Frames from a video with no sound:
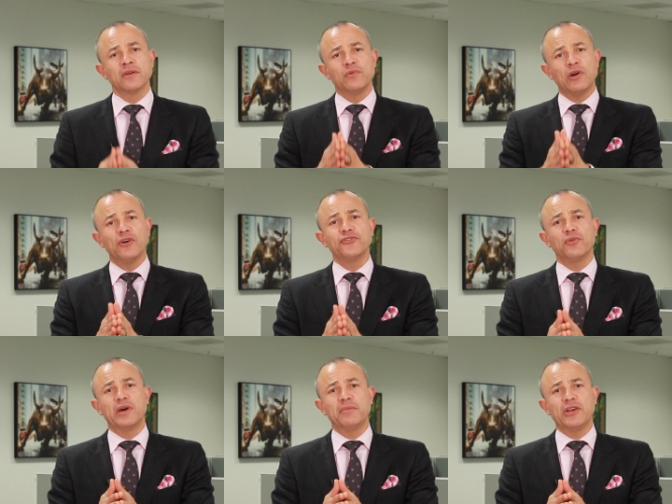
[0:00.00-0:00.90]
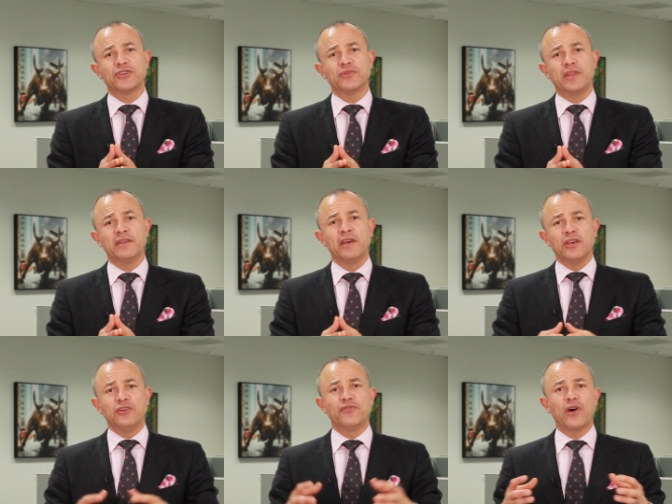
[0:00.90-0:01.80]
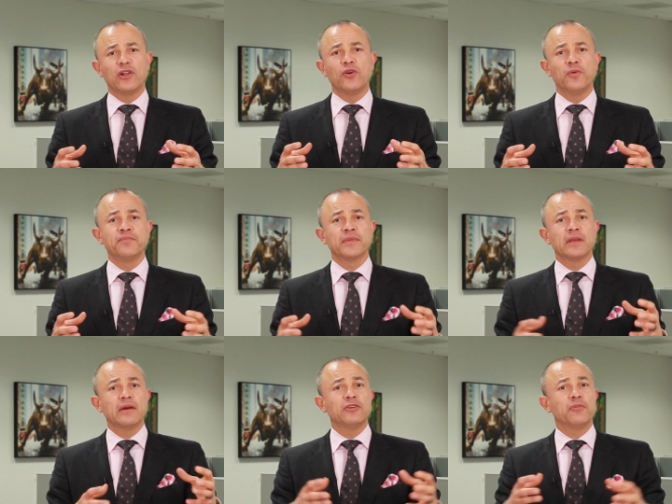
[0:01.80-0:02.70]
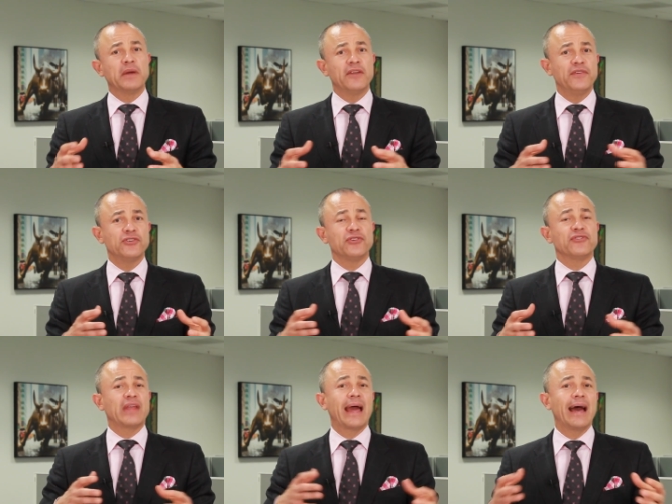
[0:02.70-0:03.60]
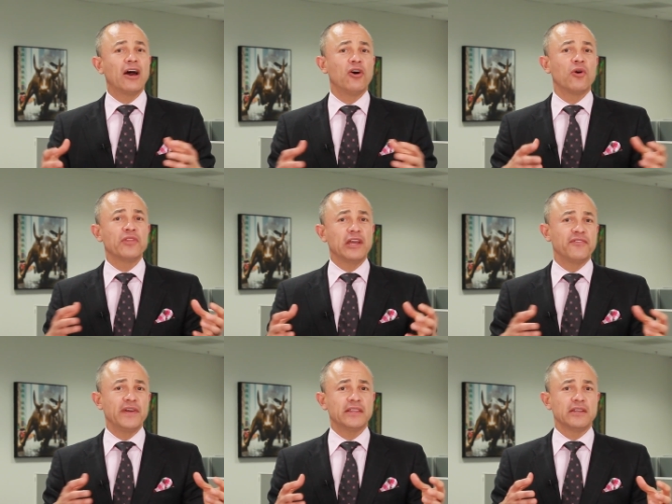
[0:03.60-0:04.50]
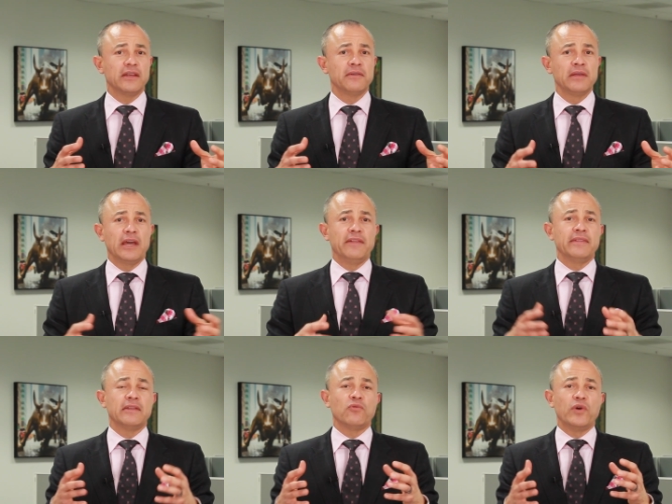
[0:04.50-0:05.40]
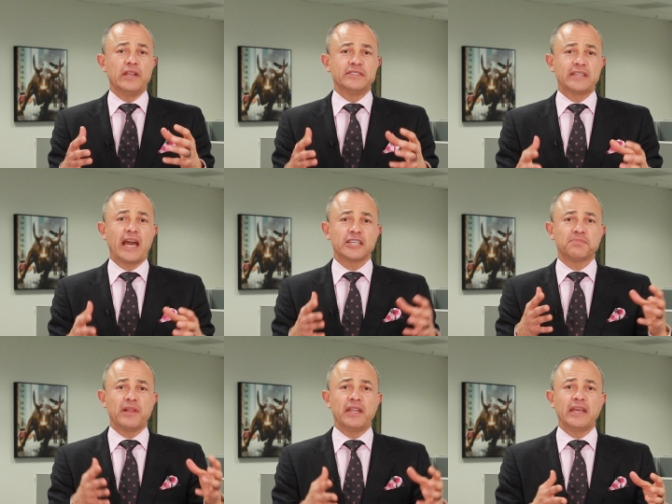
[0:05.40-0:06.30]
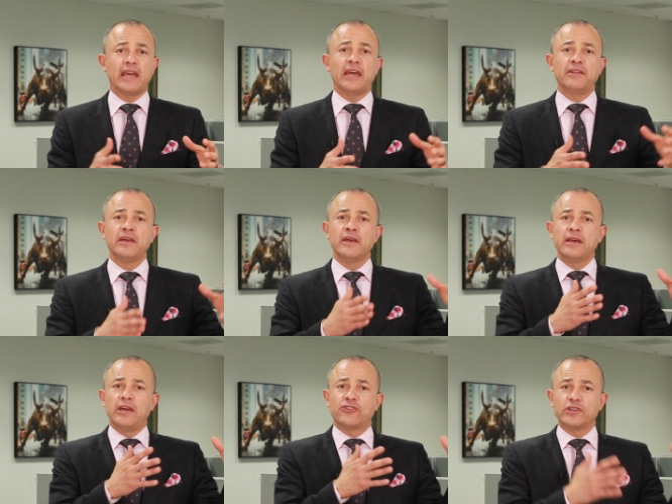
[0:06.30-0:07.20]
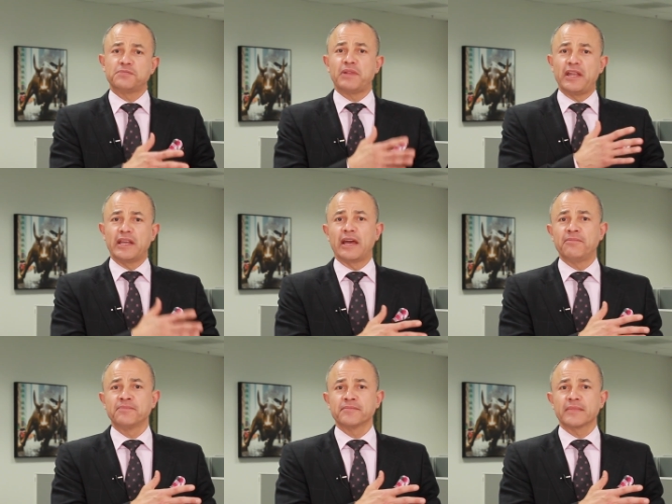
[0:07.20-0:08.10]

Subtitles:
We also want to make sure that you follow your beneficiaries and how are they affected, and what is tax planning and trust planning at